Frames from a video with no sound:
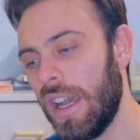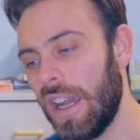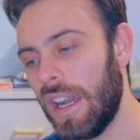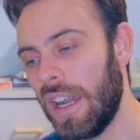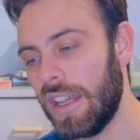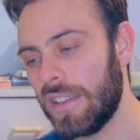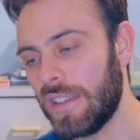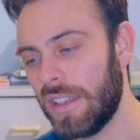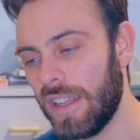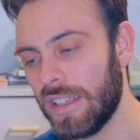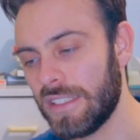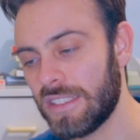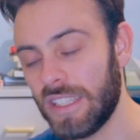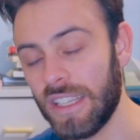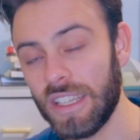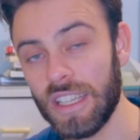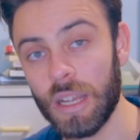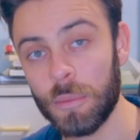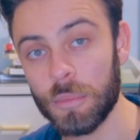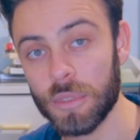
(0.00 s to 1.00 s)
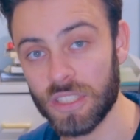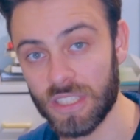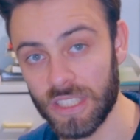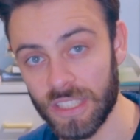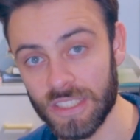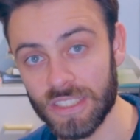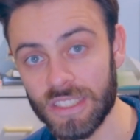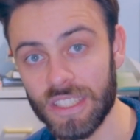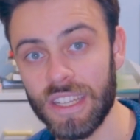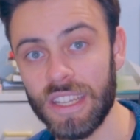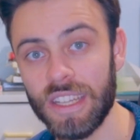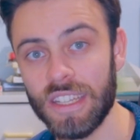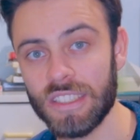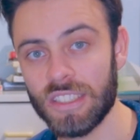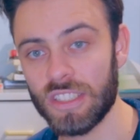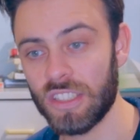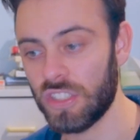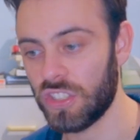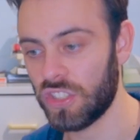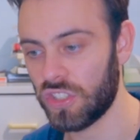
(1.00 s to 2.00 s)
Uh, the next thing, number six,
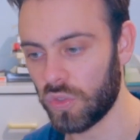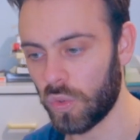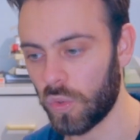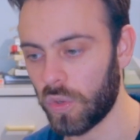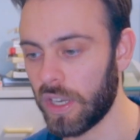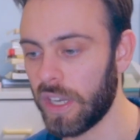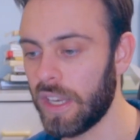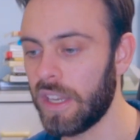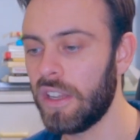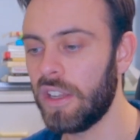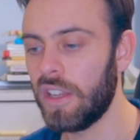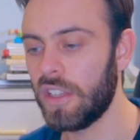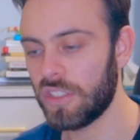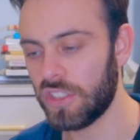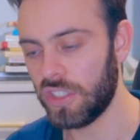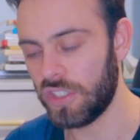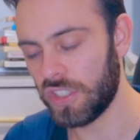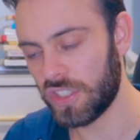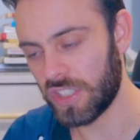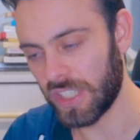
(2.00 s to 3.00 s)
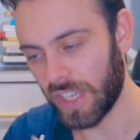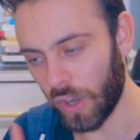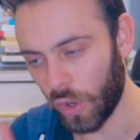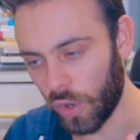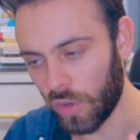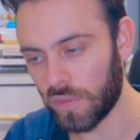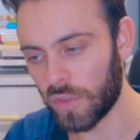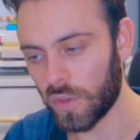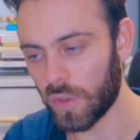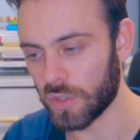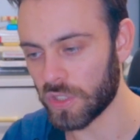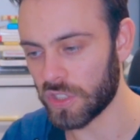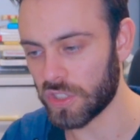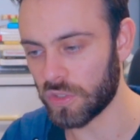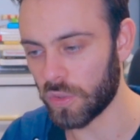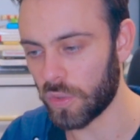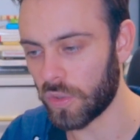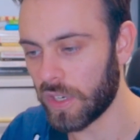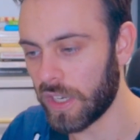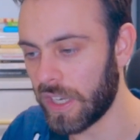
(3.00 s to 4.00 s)
is the story. So just the overall
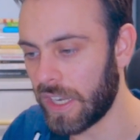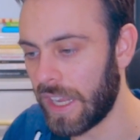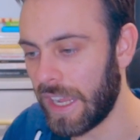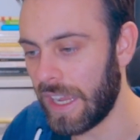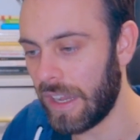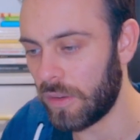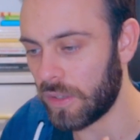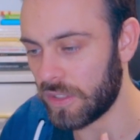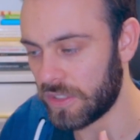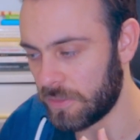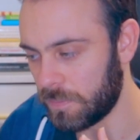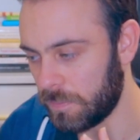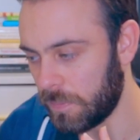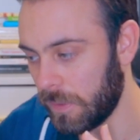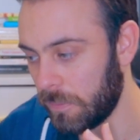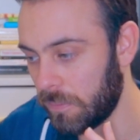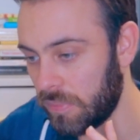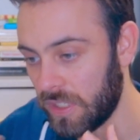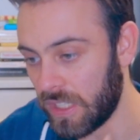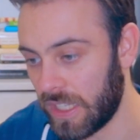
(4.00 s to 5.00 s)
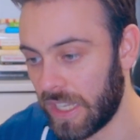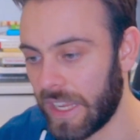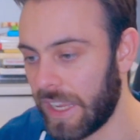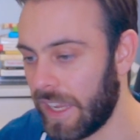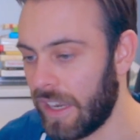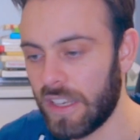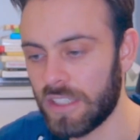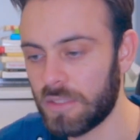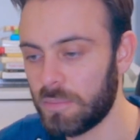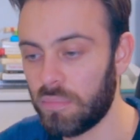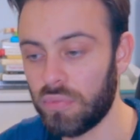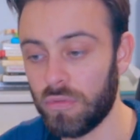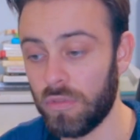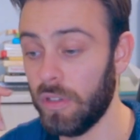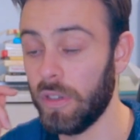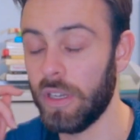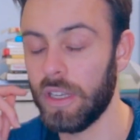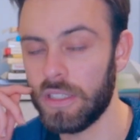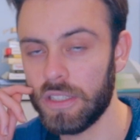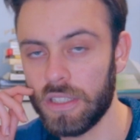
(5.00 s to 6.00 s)
story and how it's been playing out, it's
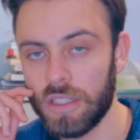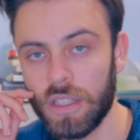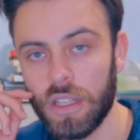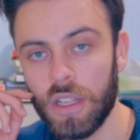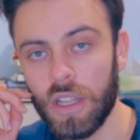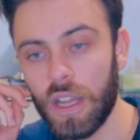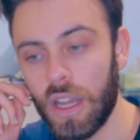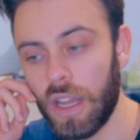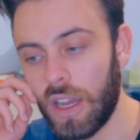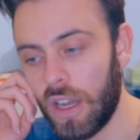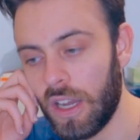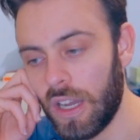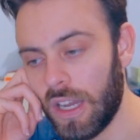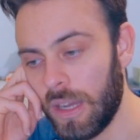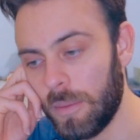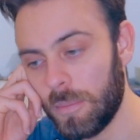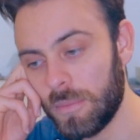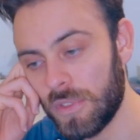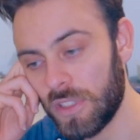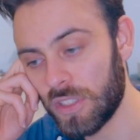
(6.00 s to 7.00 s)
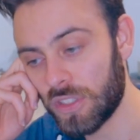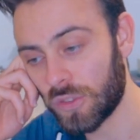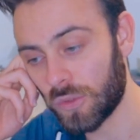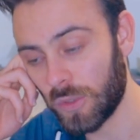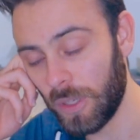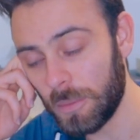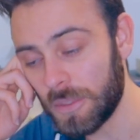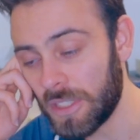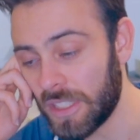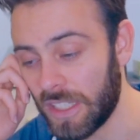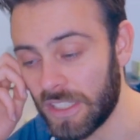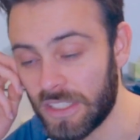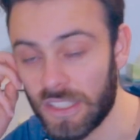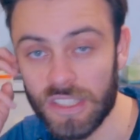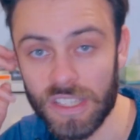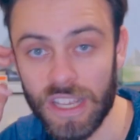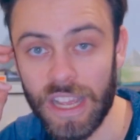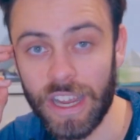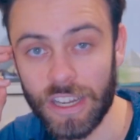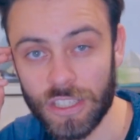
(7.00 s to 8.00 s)
brilliant. Uh, um, the script in this
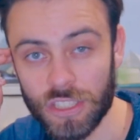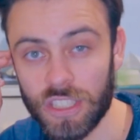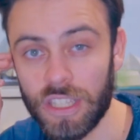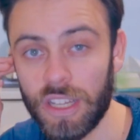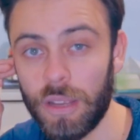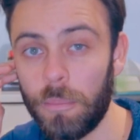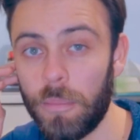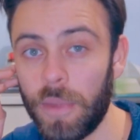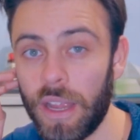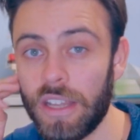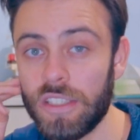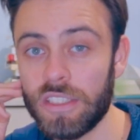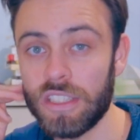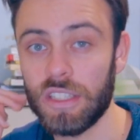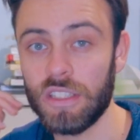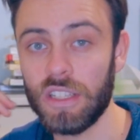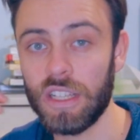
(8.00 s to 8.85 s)
is actually amazing.